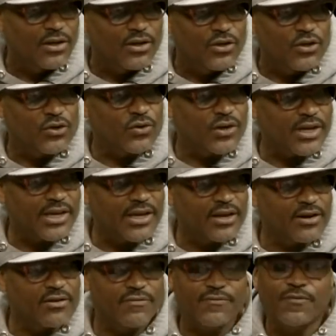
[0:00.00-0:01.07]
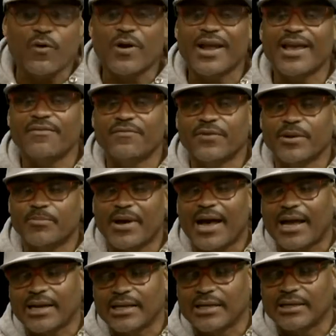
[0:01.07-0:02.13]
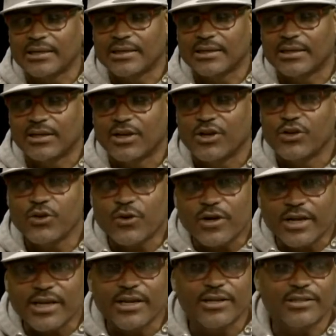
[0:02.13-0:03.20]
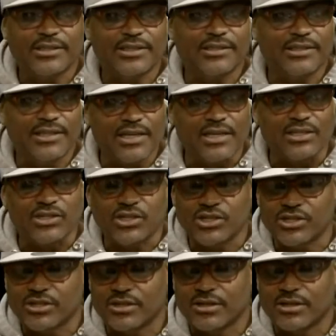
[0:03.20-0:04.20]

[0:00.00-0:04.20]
You're here for everybody. You're here to teach.